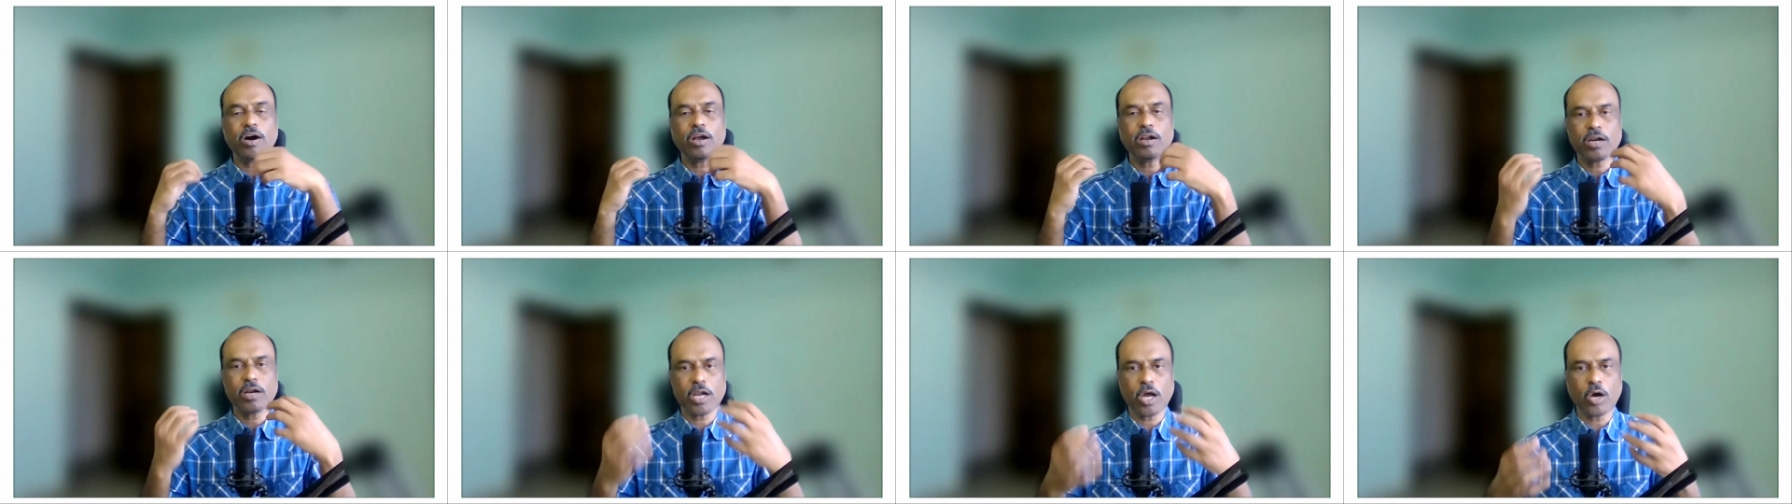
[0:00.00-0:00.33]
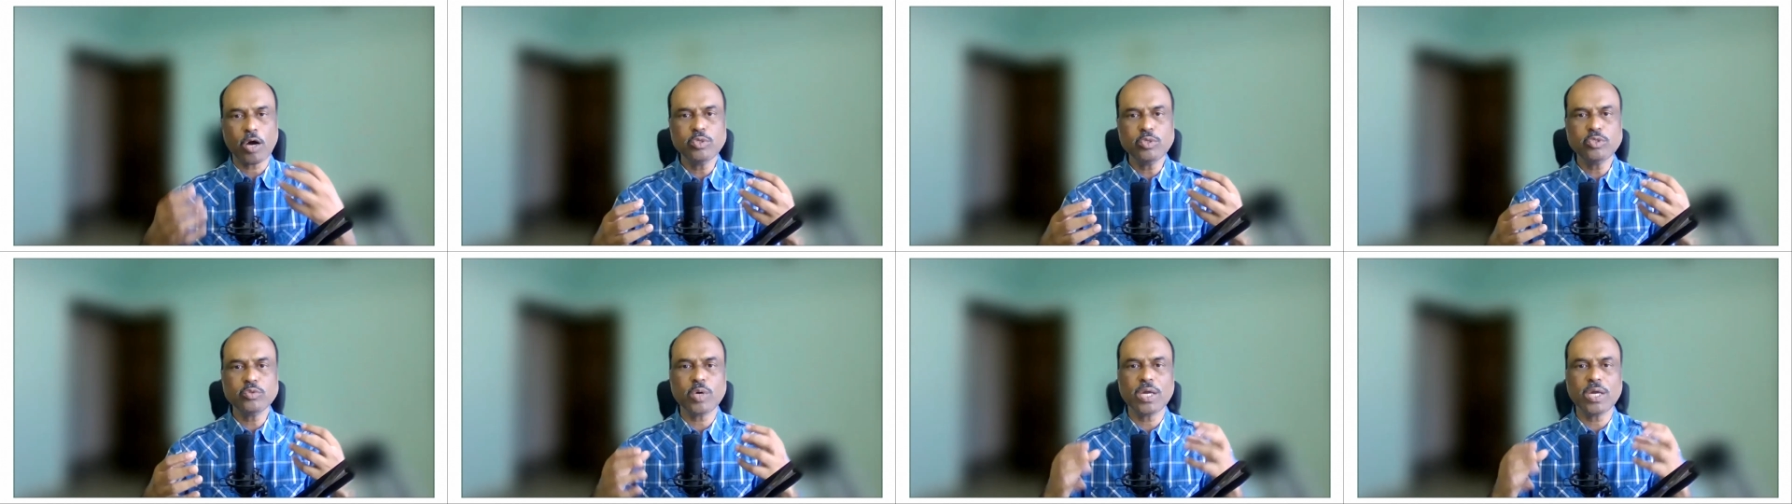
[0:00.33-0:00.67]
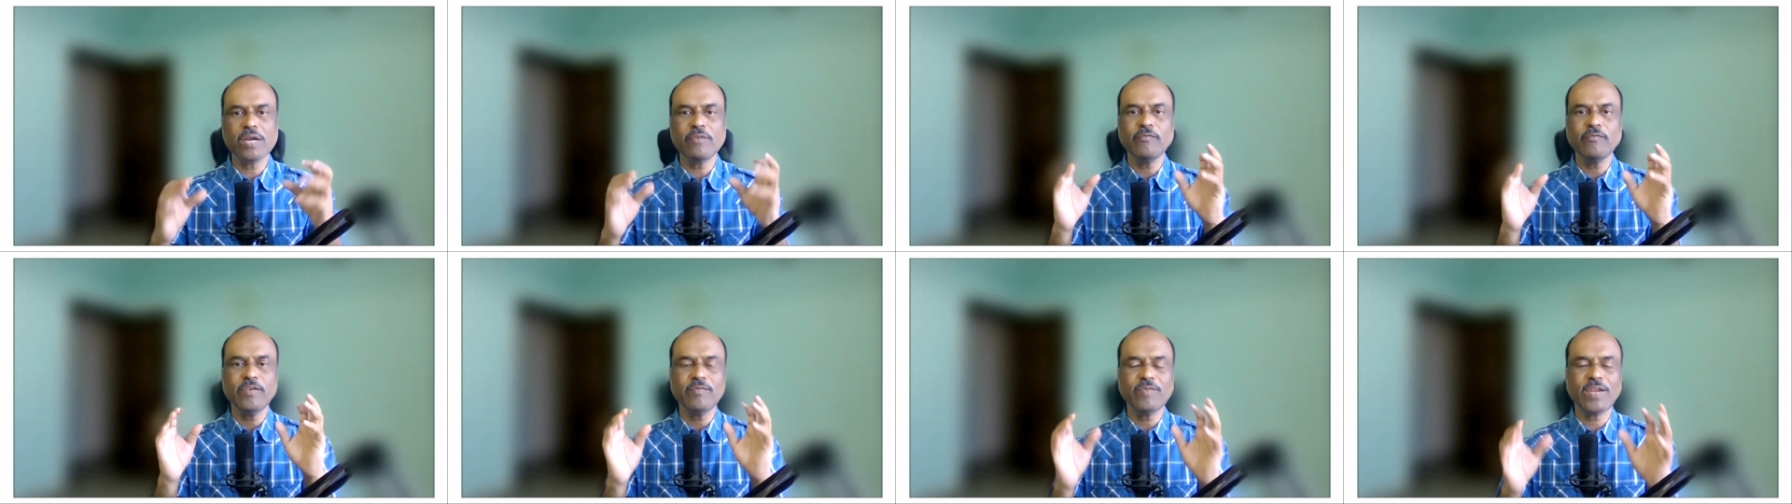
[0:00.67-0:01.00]
for round
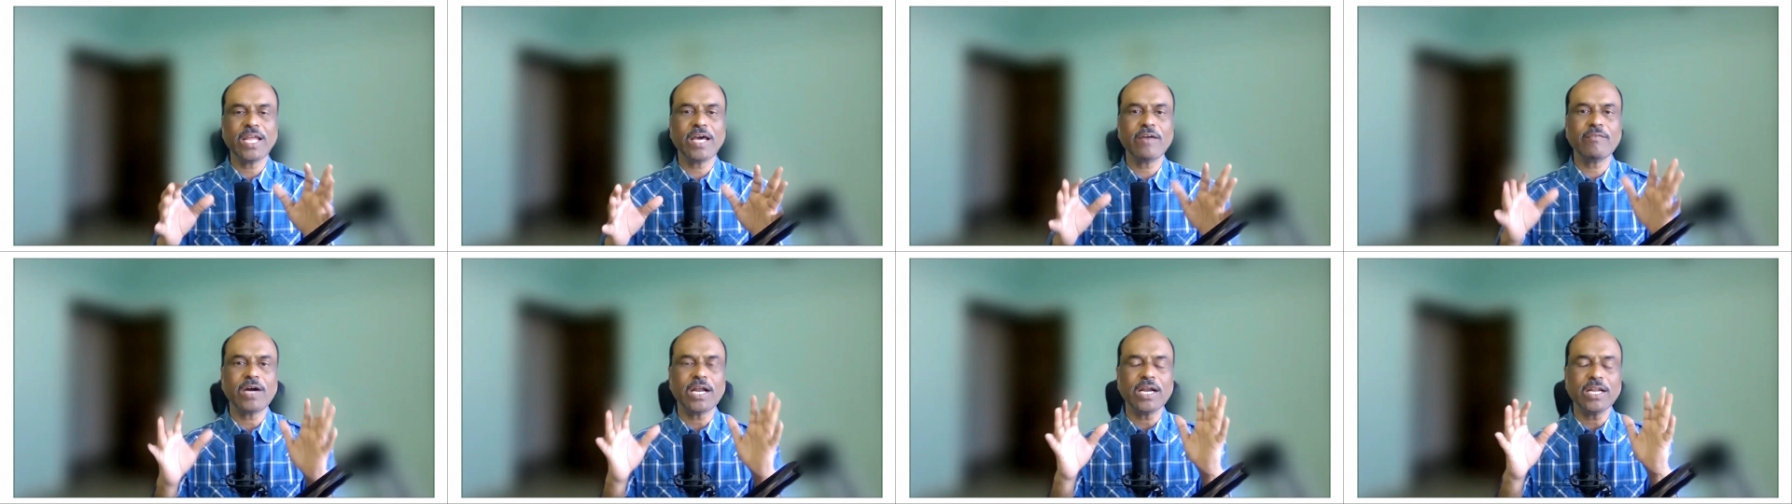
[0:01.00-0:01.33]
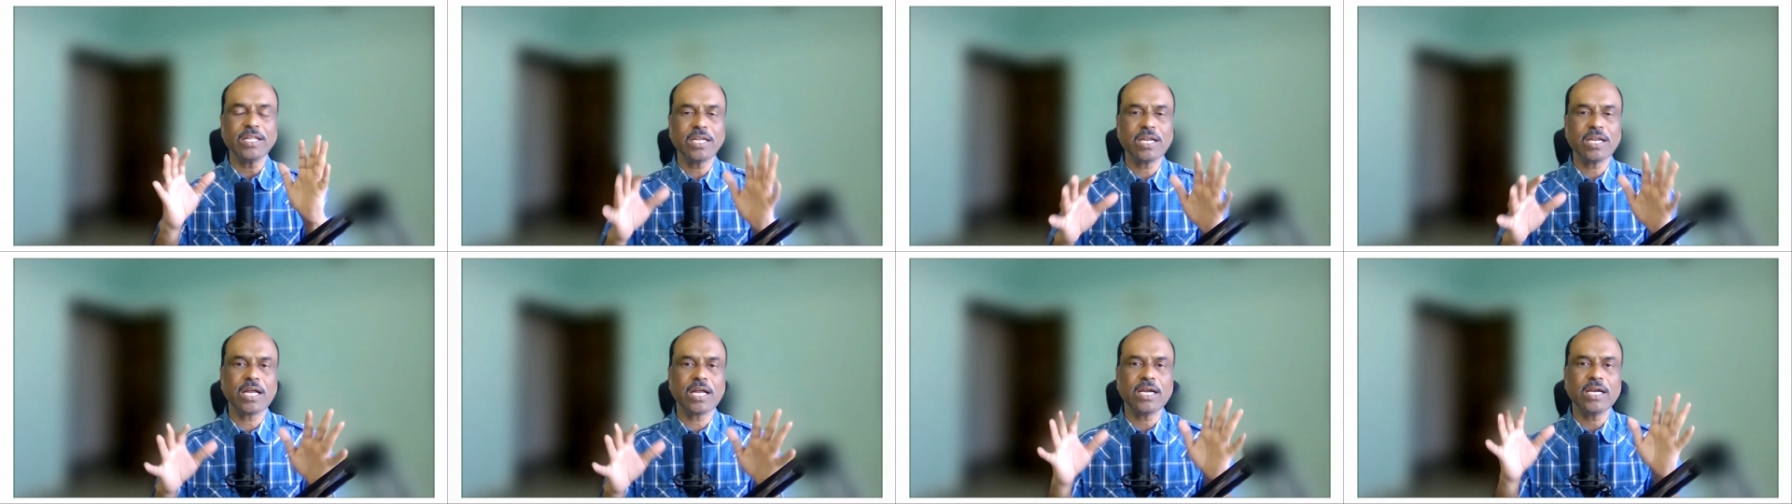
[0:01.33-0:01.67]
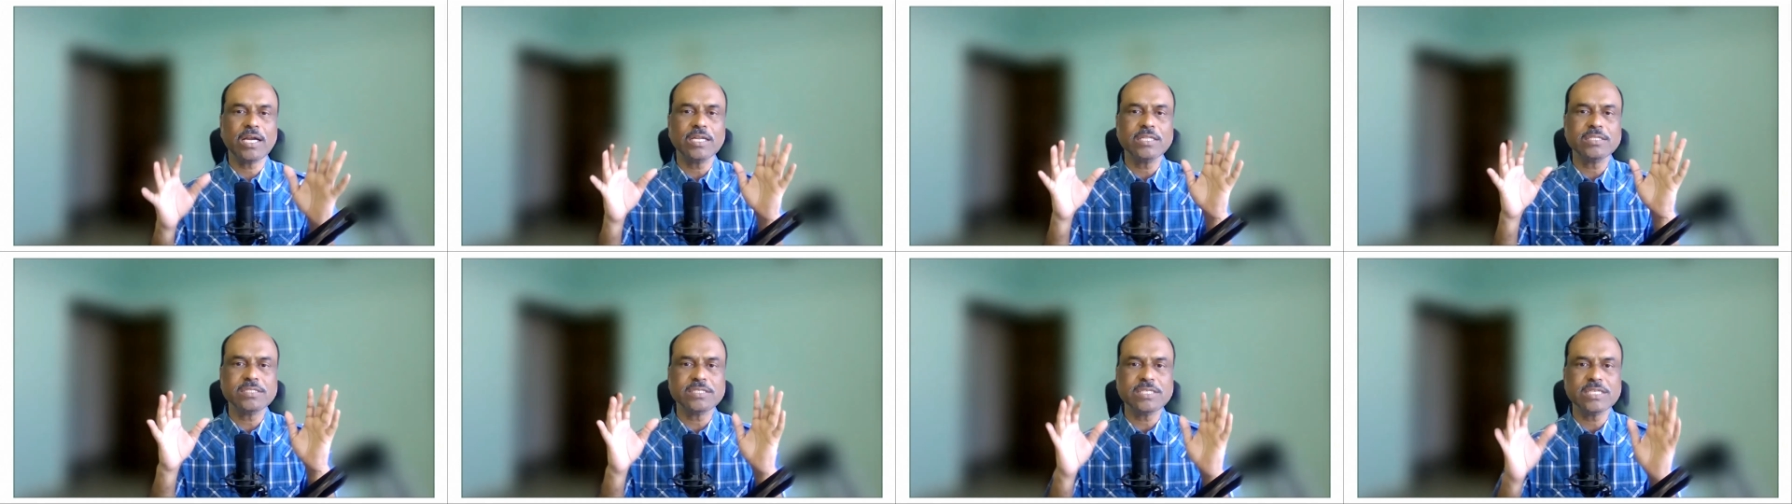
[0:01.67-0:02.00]
one, we will have another
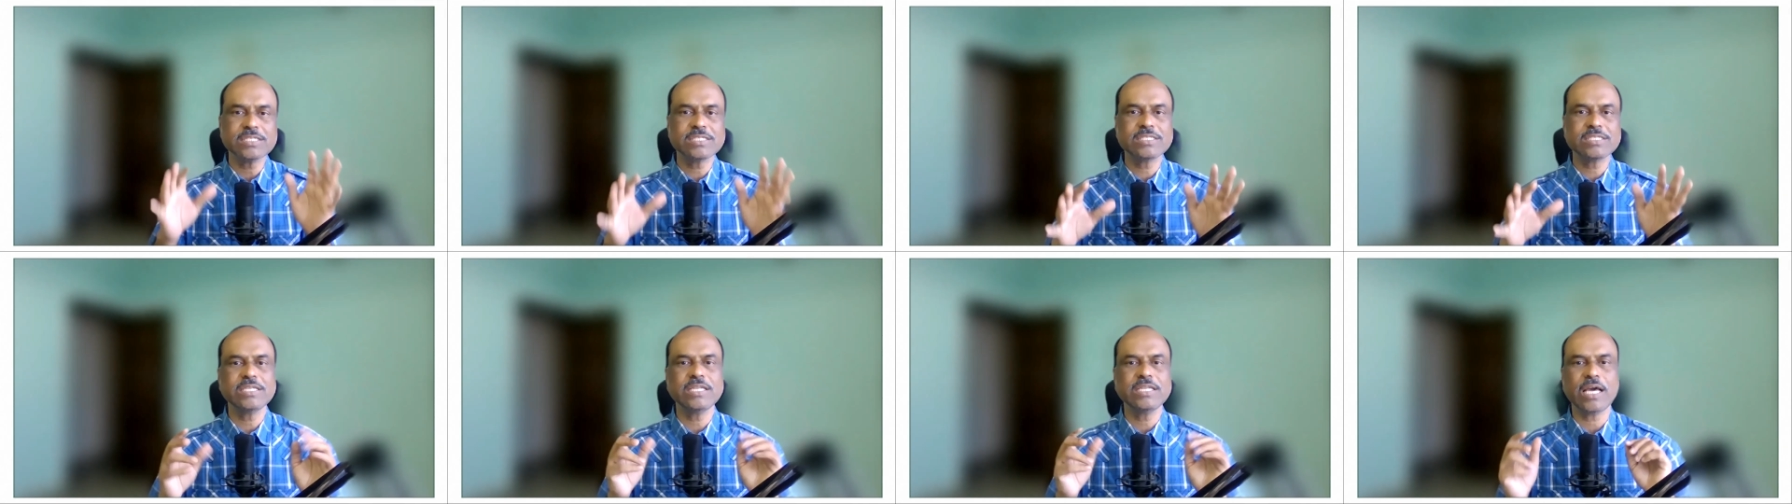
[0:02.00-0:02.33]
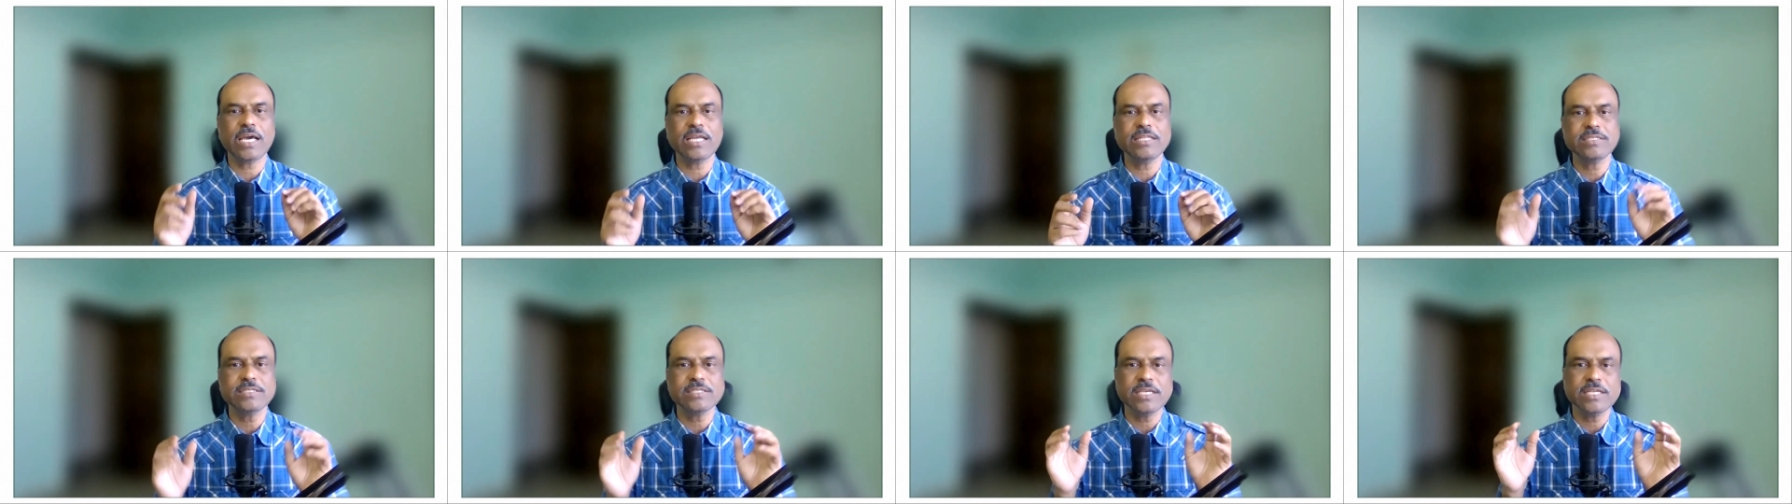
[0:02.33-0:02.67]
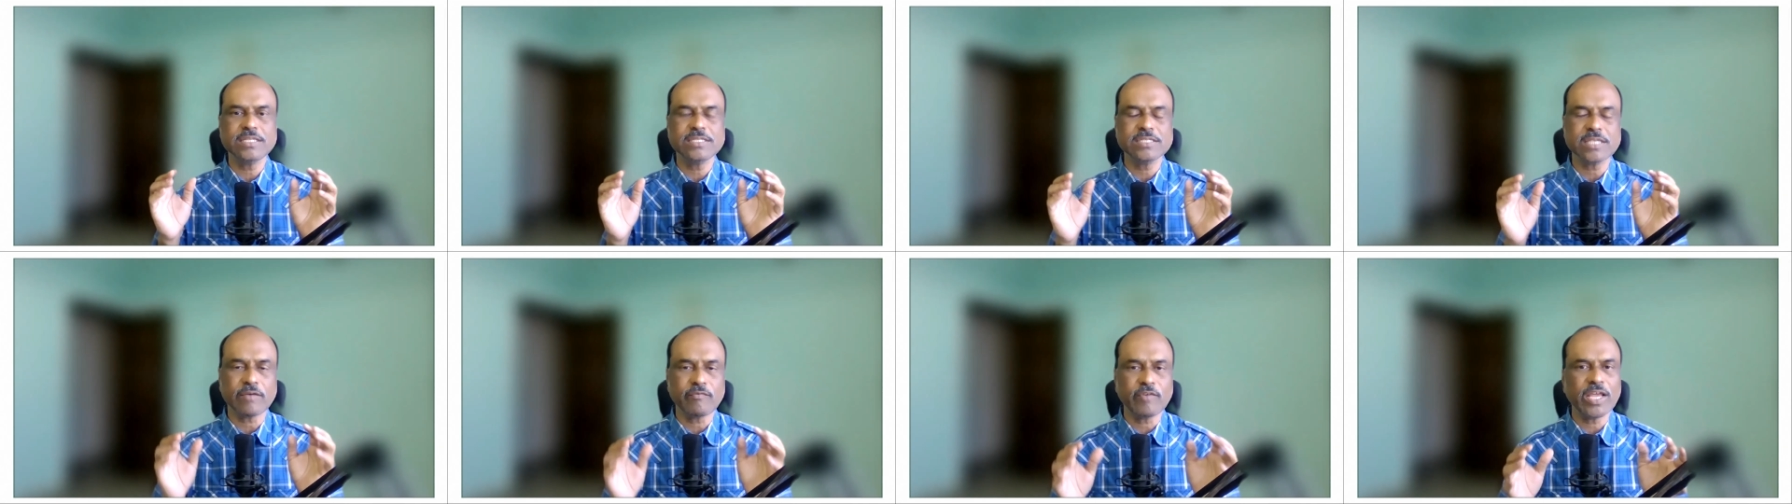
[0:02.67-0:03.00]
169
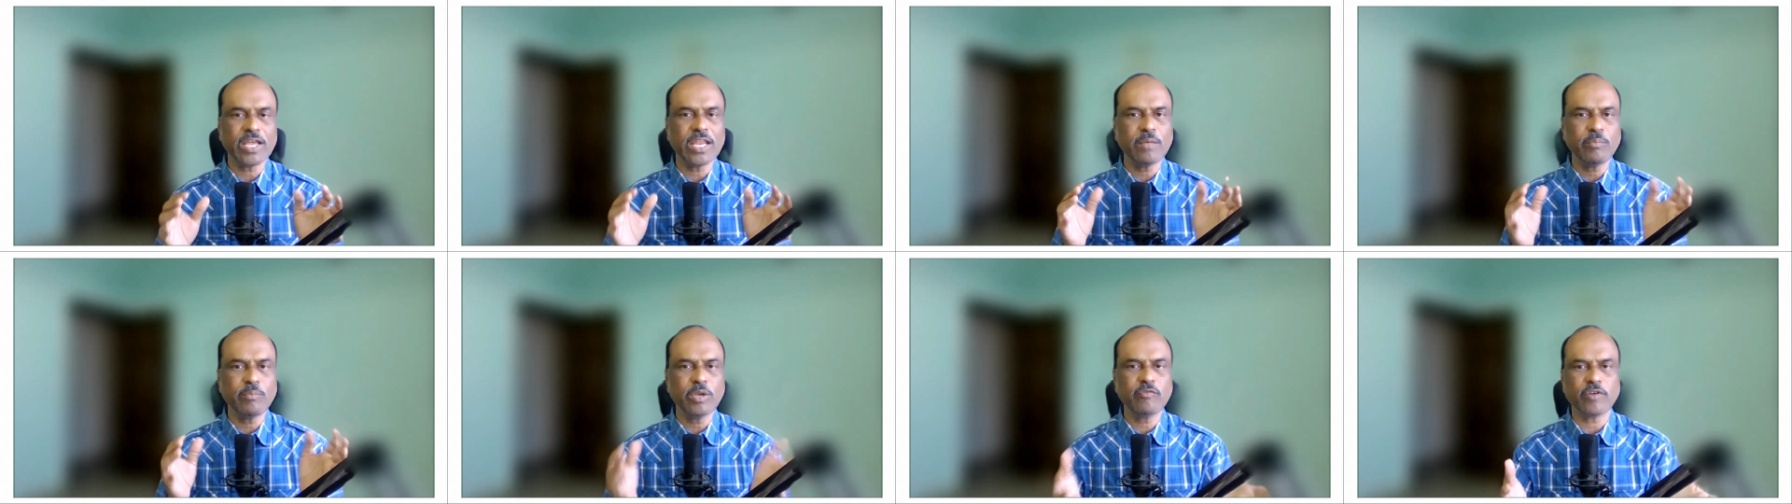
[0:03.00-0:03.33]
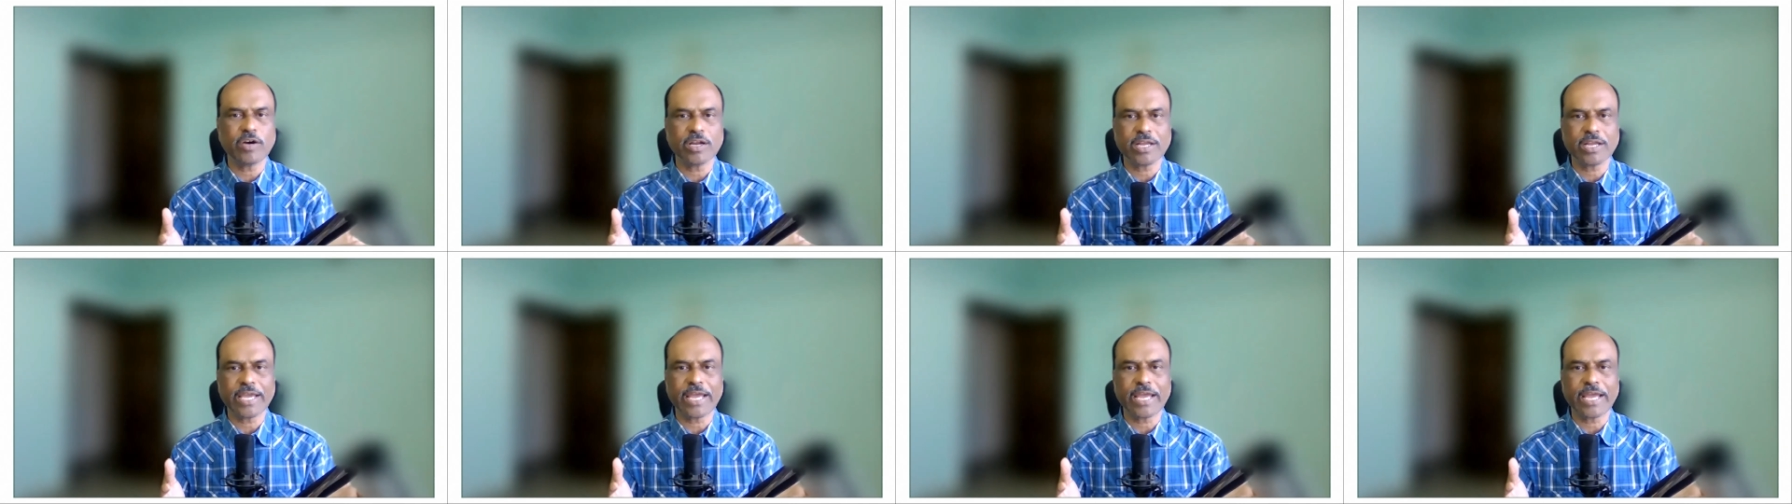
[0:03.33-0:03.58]
seats available for